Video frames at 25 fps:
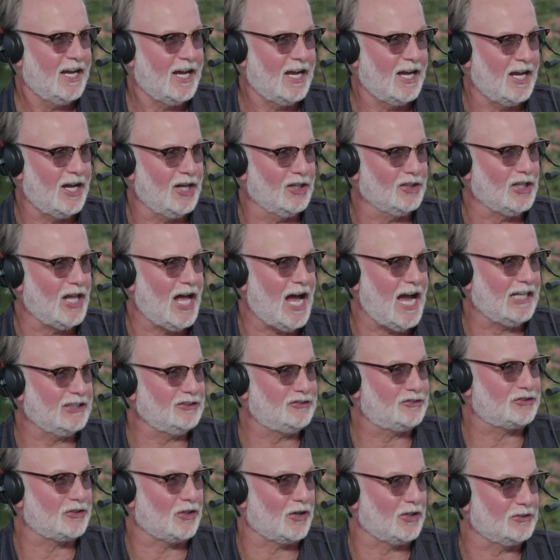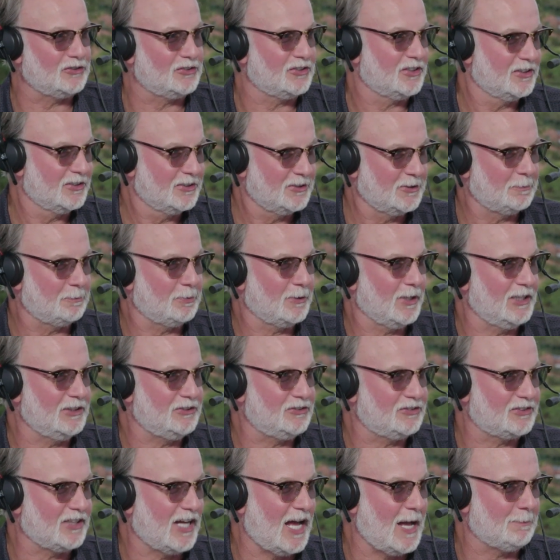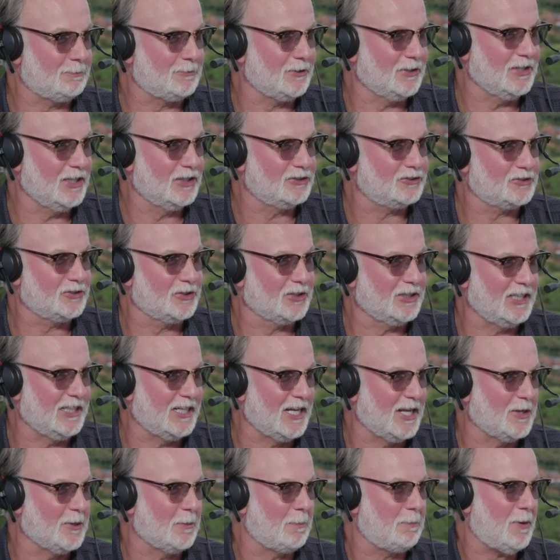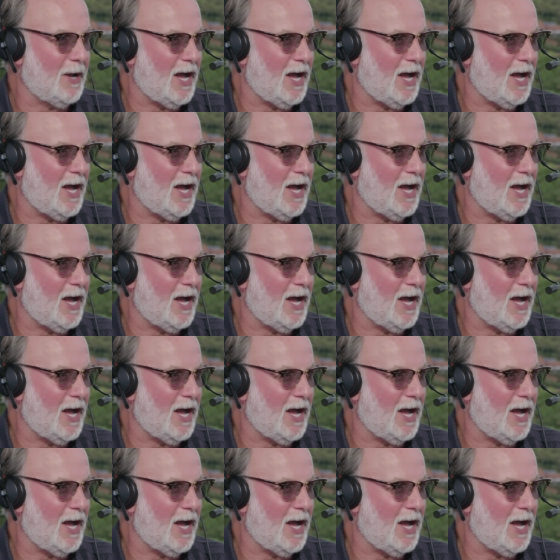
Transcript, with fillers: uh, a line surge. The play stopped initially, and then the